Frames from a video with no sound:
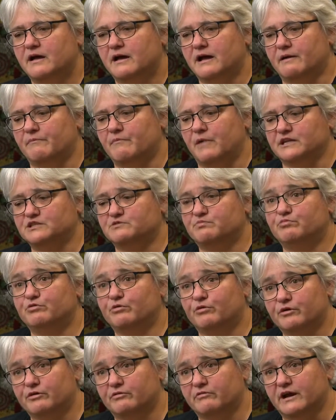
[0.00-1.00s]
a much
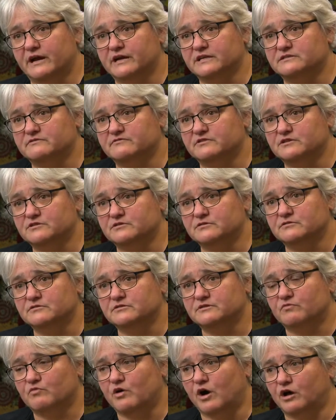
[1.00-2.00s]
broader range of issues,
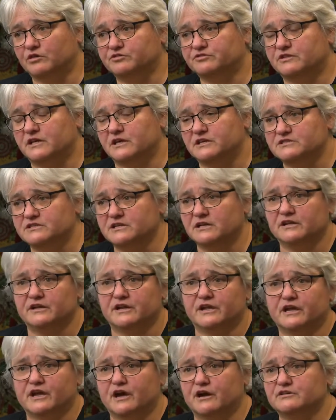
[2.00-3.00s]
and whilst they're still in
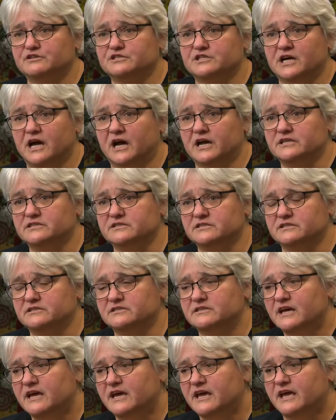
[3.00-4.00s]
negotiations,